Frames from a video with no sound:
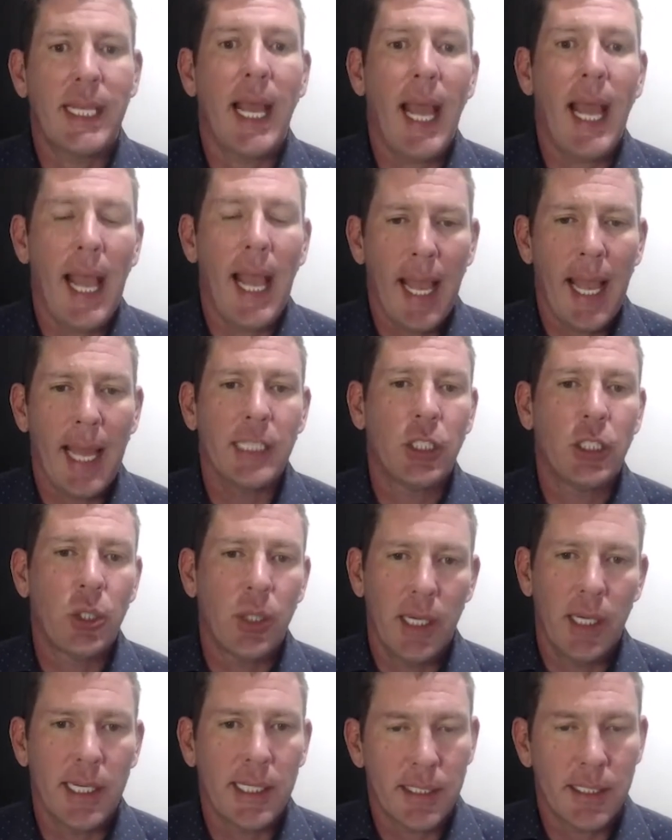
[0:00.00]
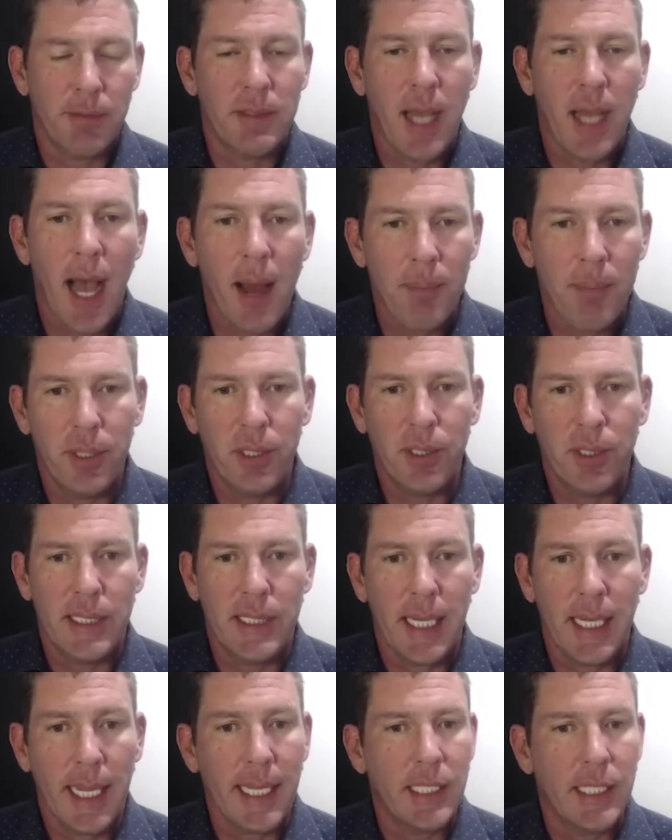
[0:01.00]
and tricks of top
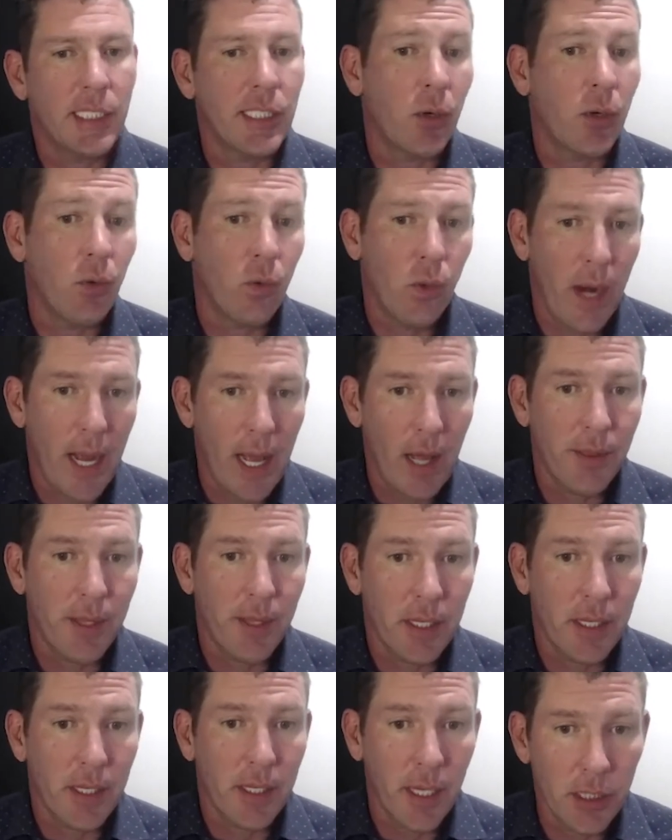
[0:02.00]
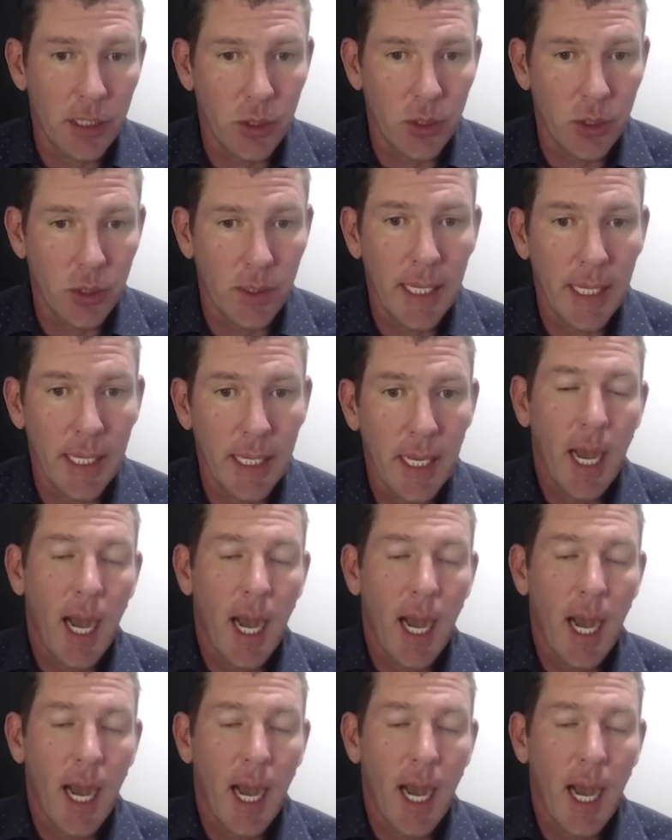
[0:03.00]
producing agents around the country.